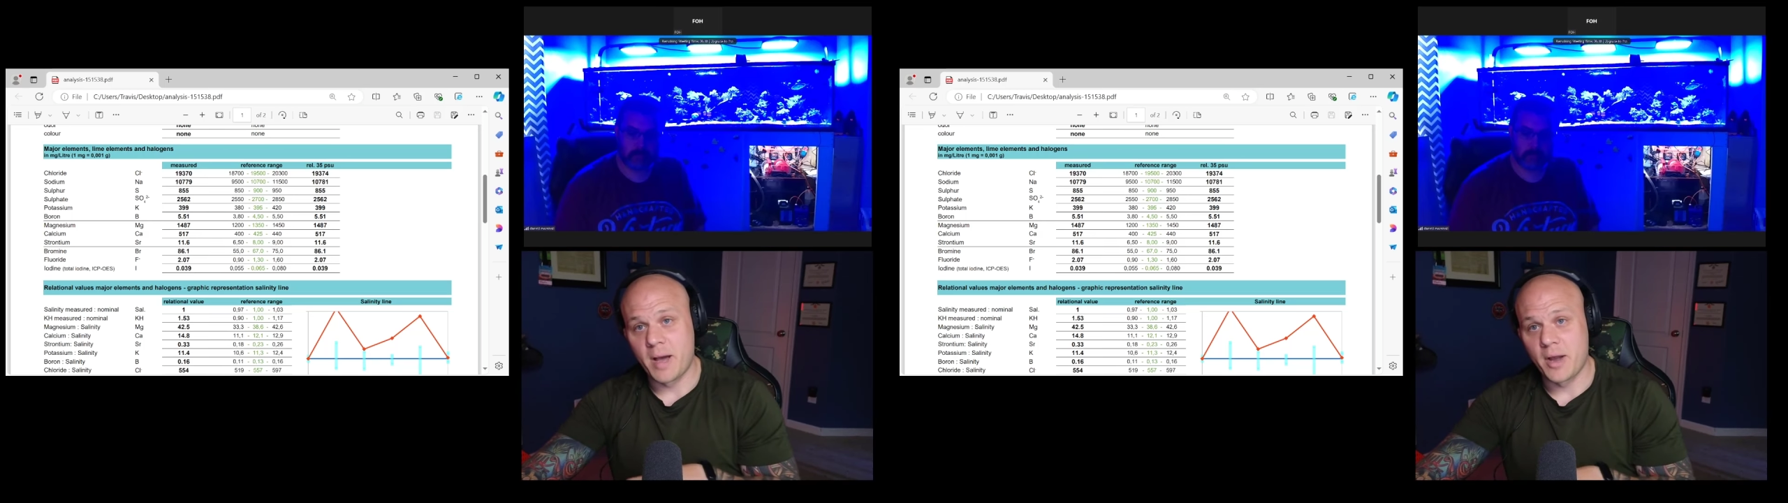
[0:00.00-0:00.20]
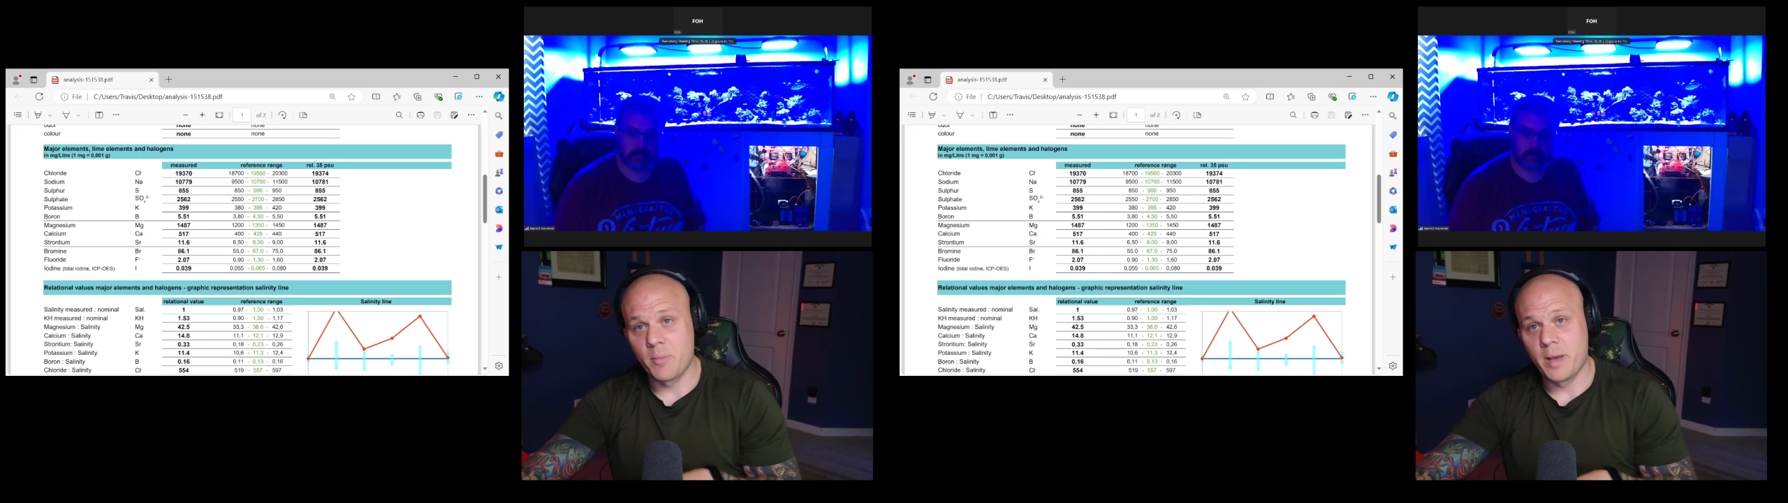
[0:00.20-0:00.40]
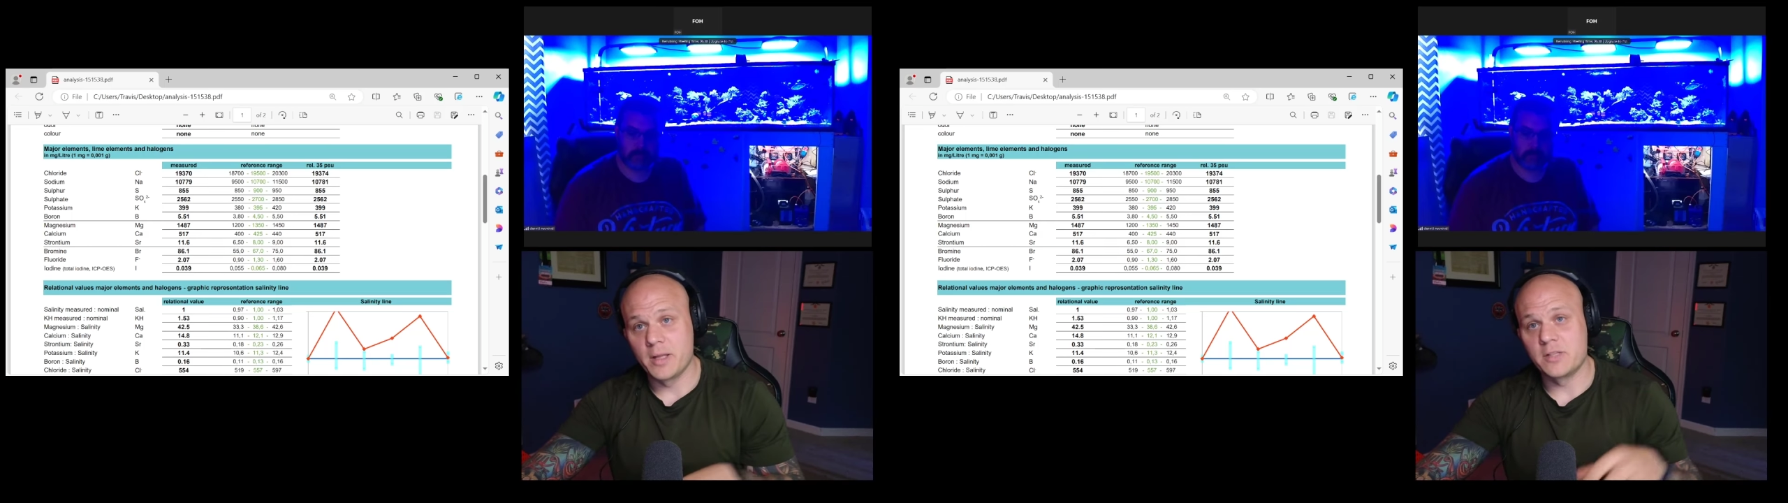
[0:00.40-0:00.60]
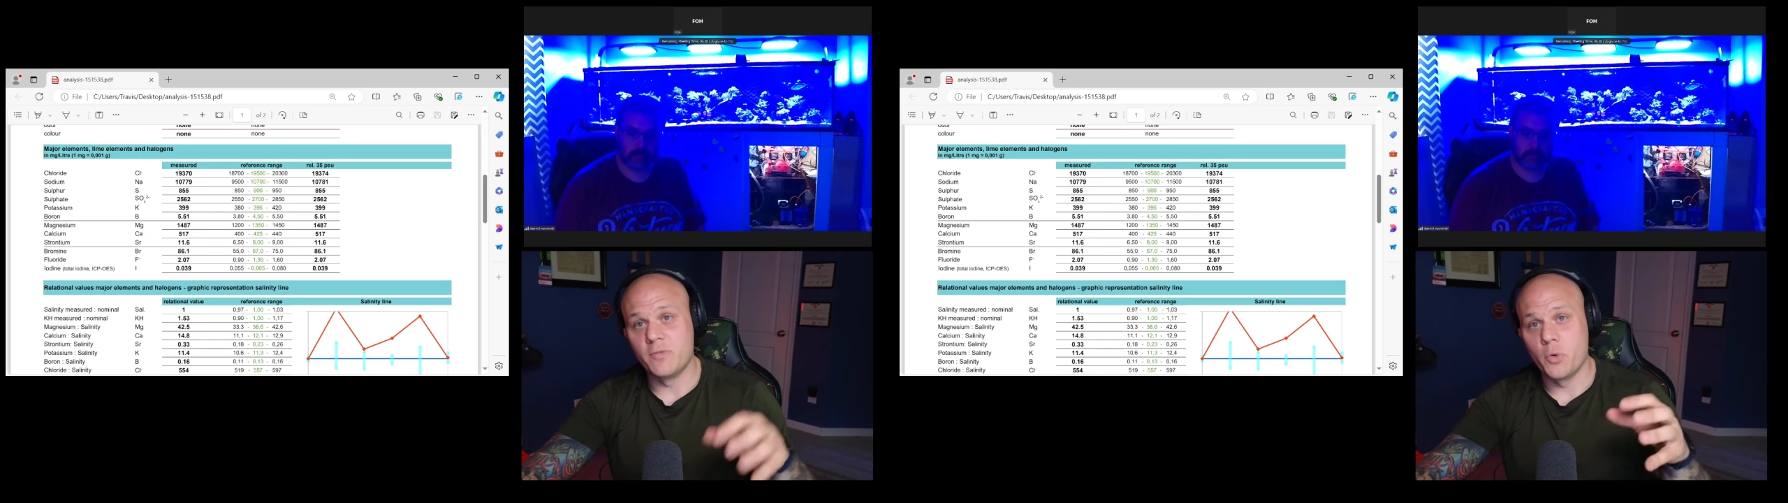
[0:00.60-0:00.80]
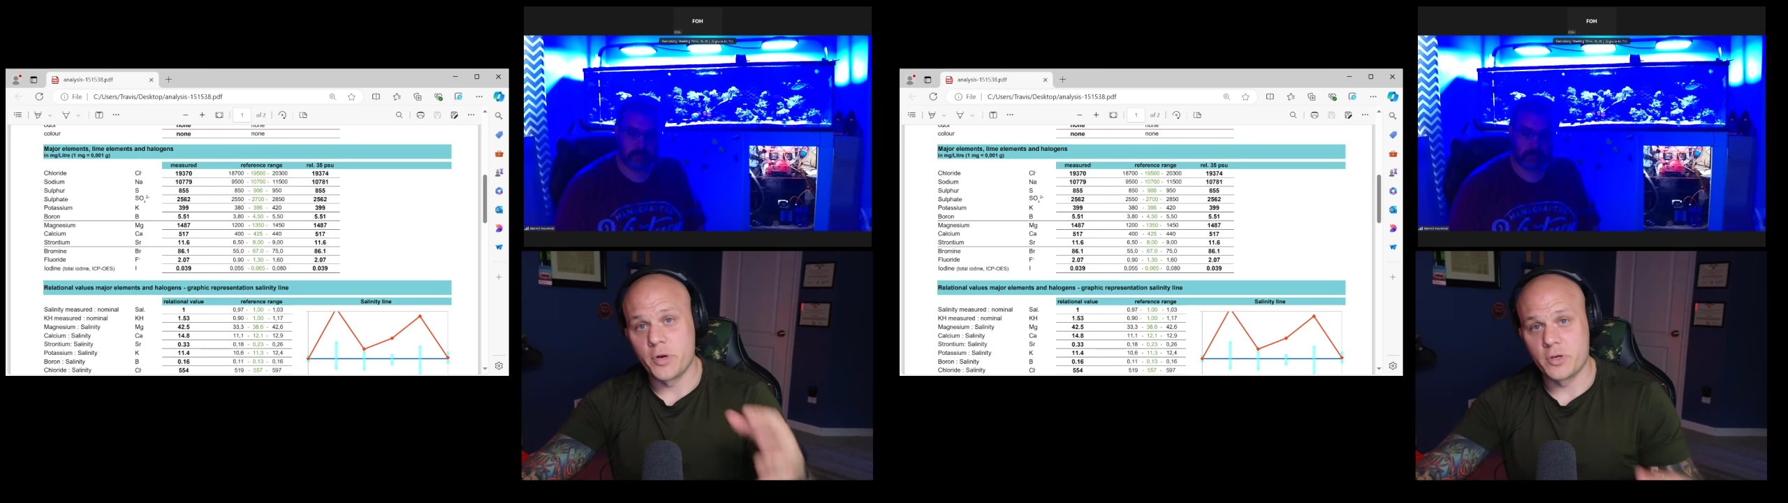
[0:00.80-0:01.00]
bio pellets
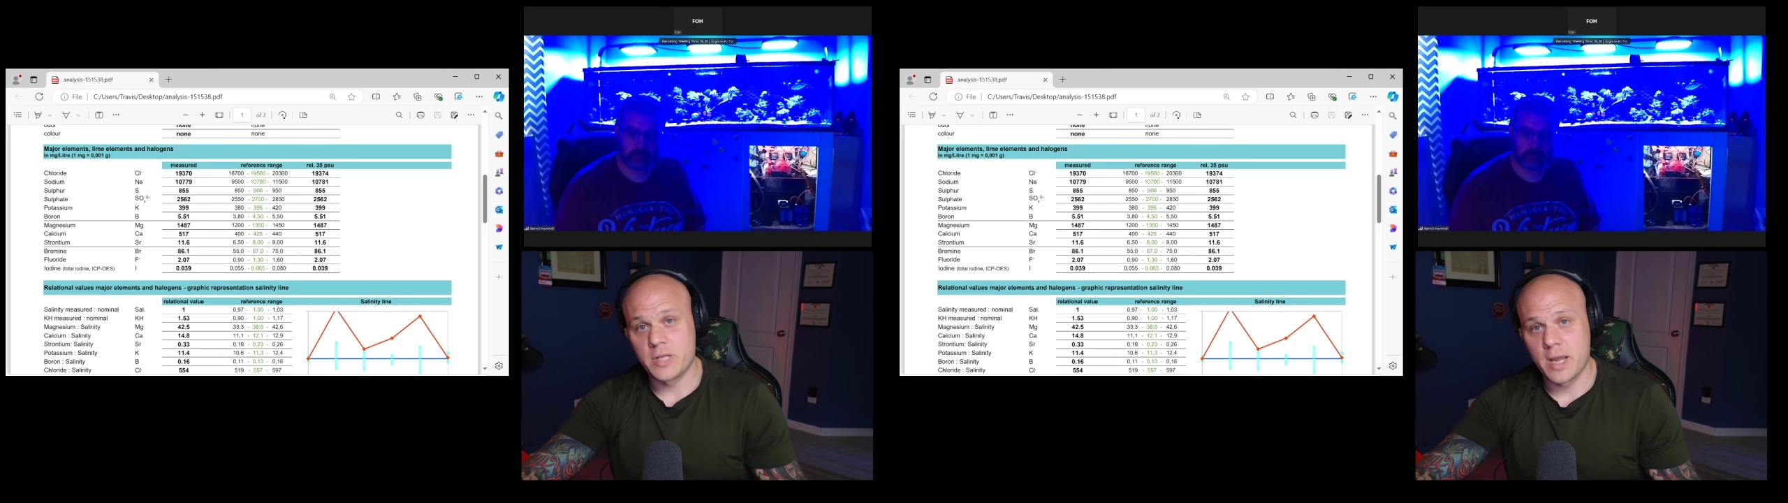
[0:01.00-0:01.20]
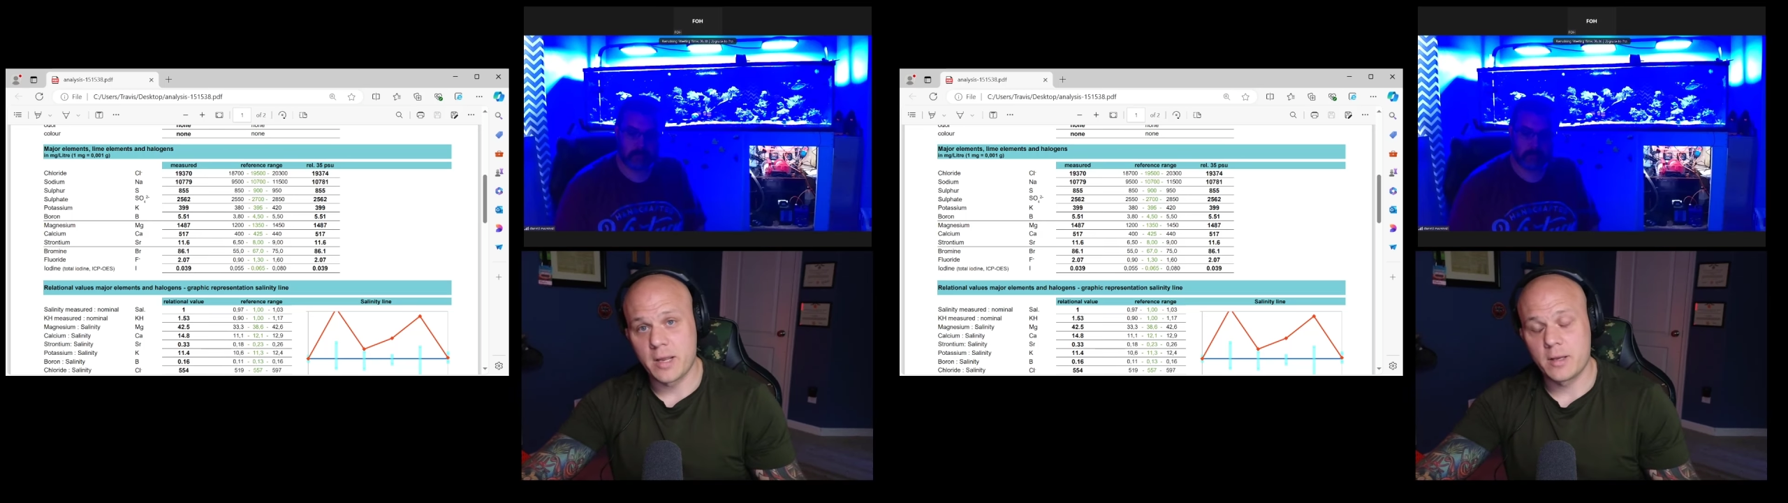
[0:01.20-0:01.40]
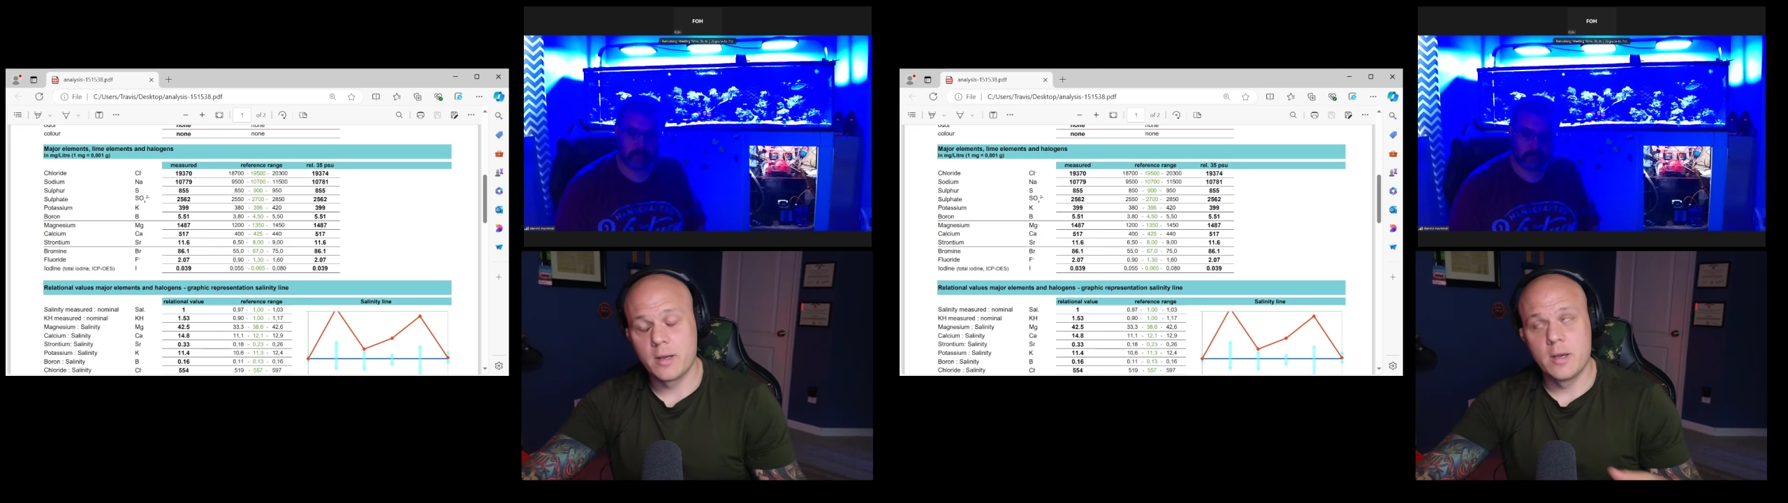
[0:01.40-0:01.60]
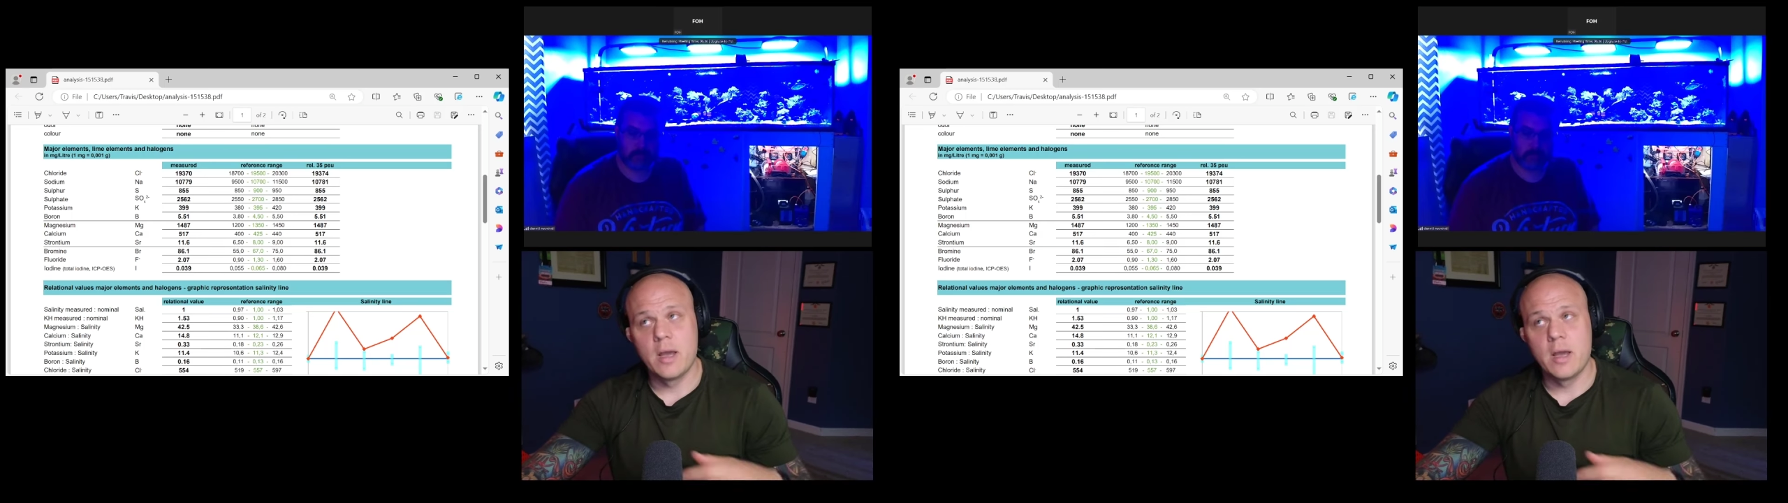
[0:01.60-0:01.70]
for your tank,